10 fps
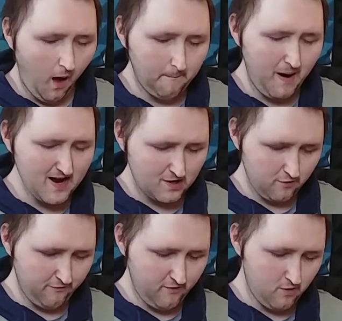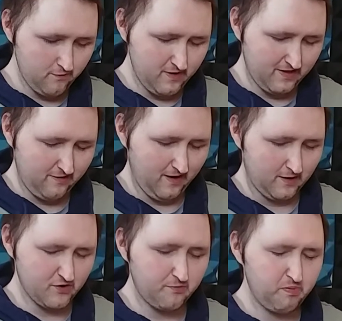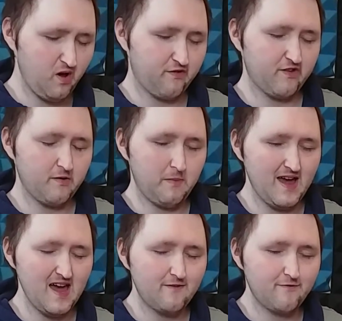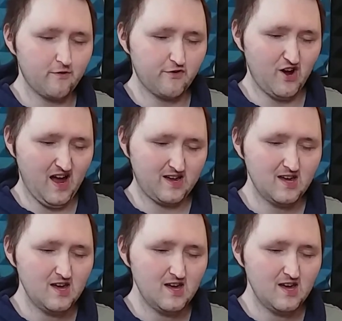microphone that's just plugs into my headphone jack.